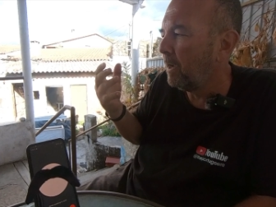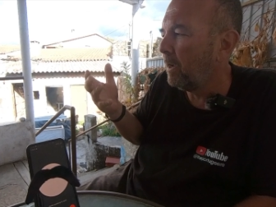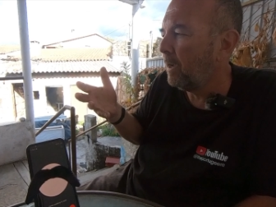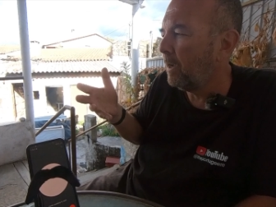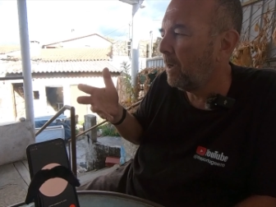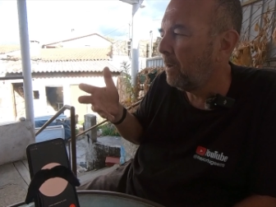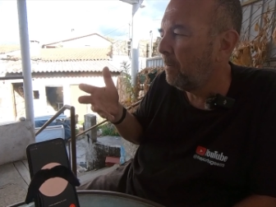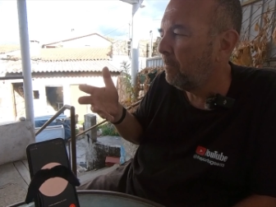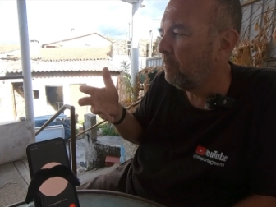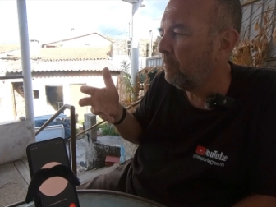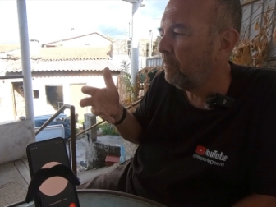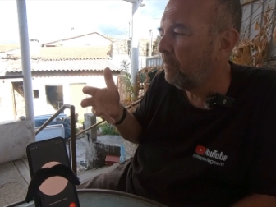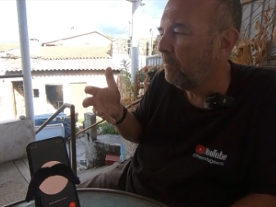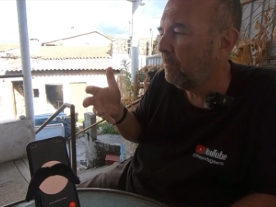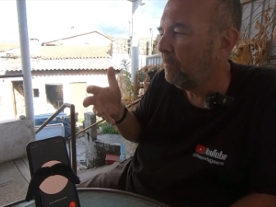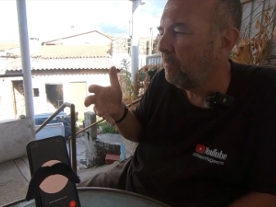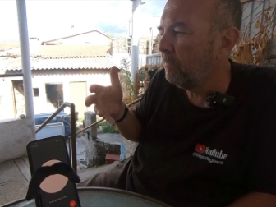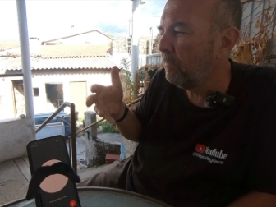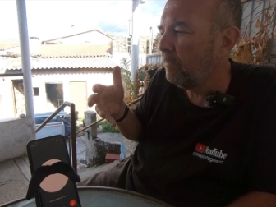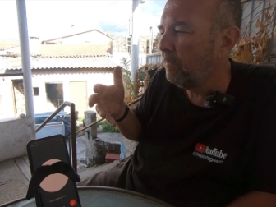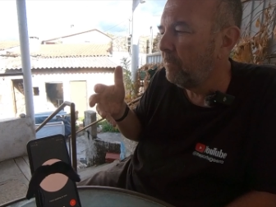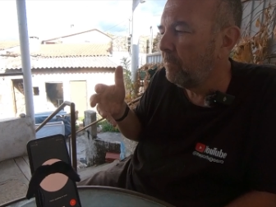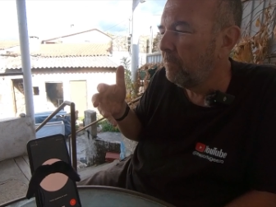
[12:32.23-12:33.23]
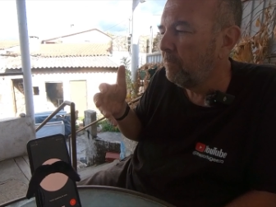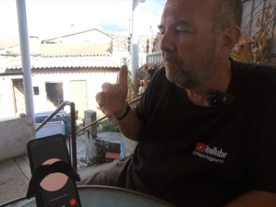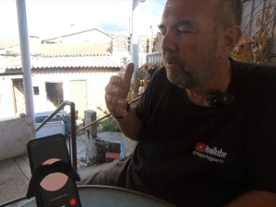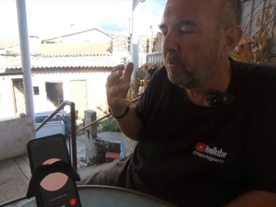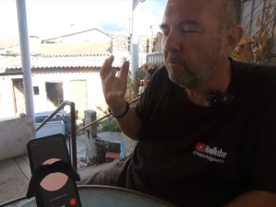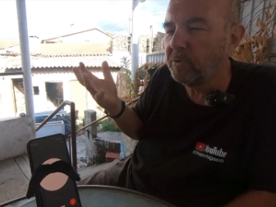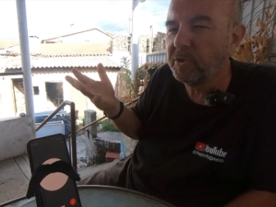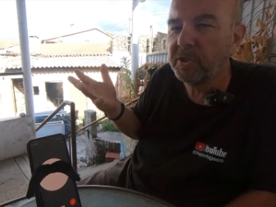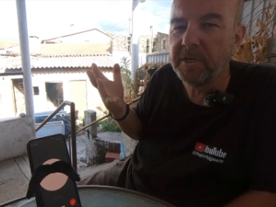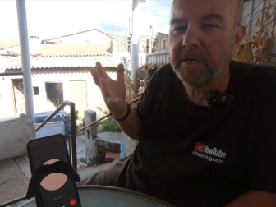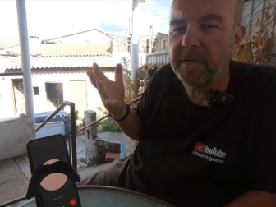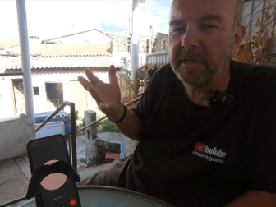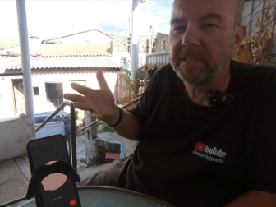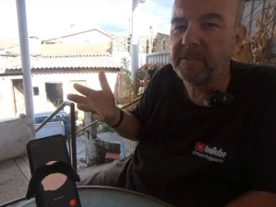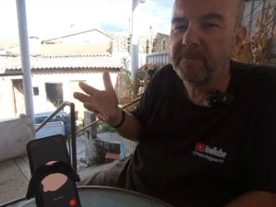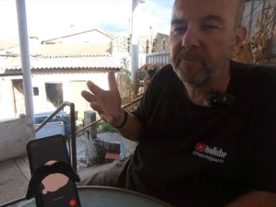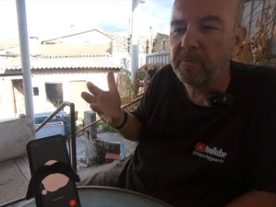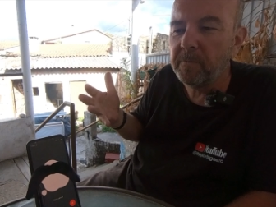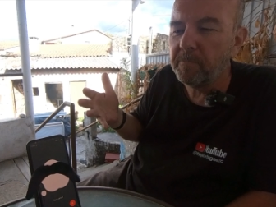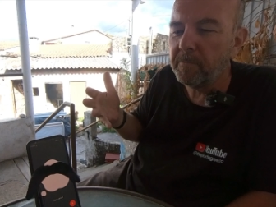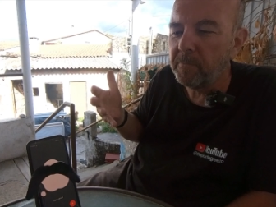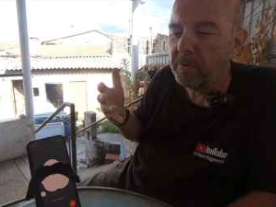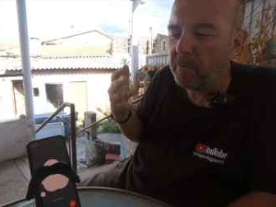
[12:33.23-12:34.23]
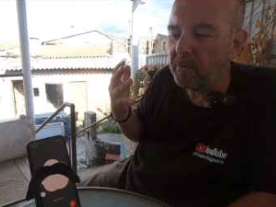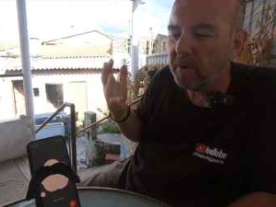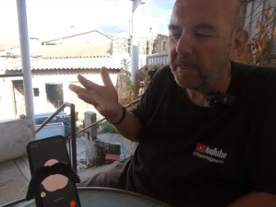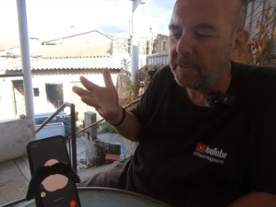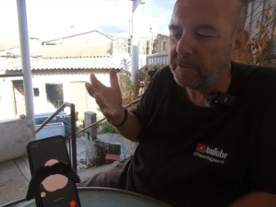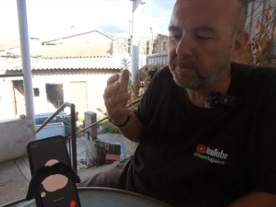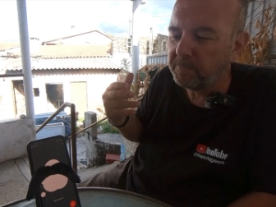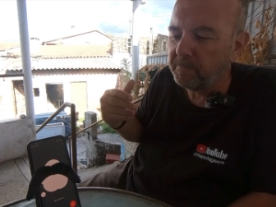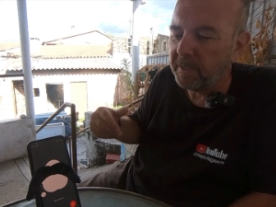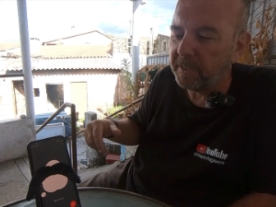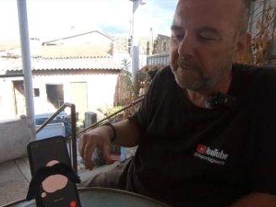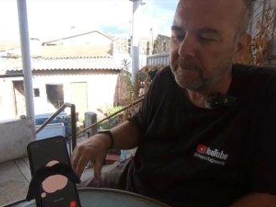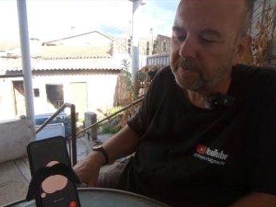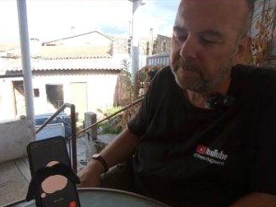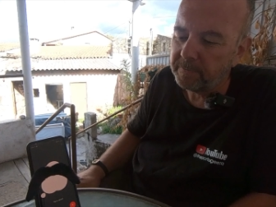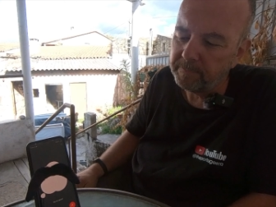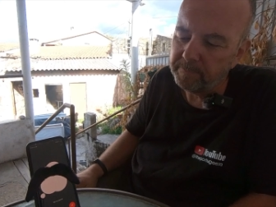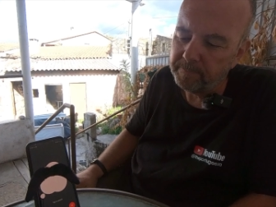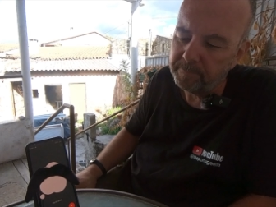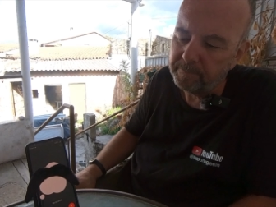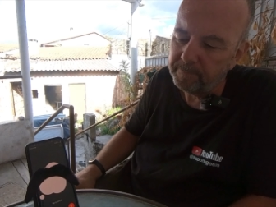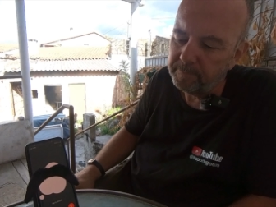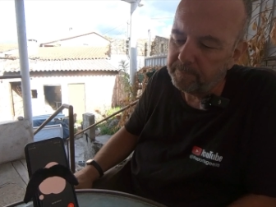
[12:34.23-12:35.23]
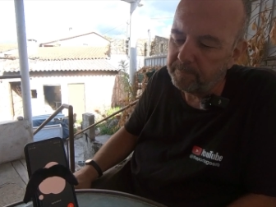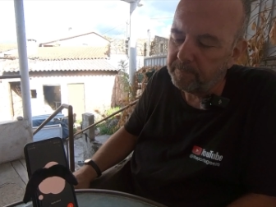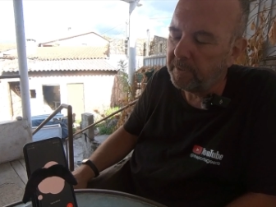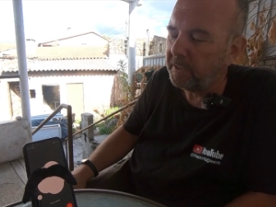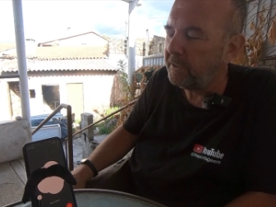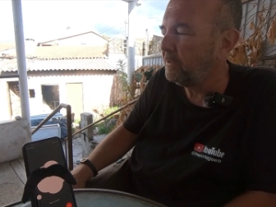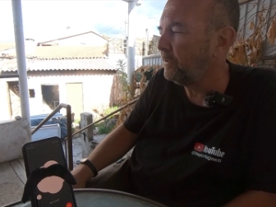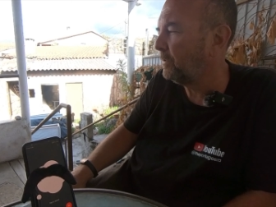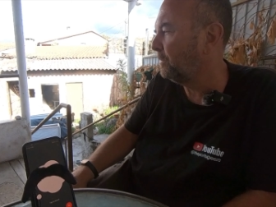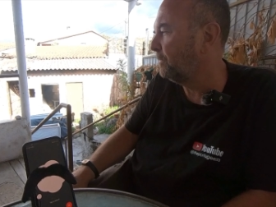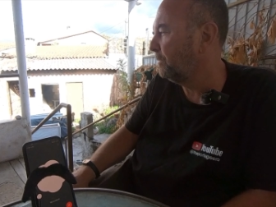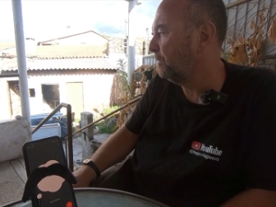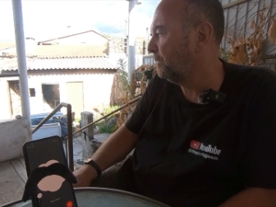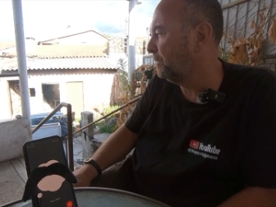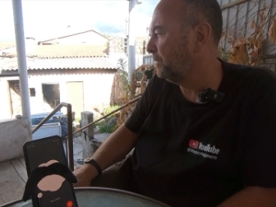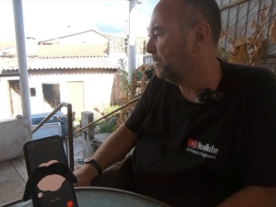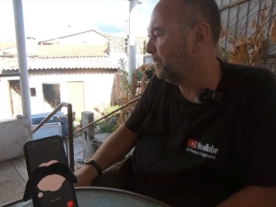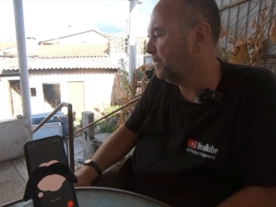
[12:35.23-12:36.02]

um, Portuguese football at its best, please.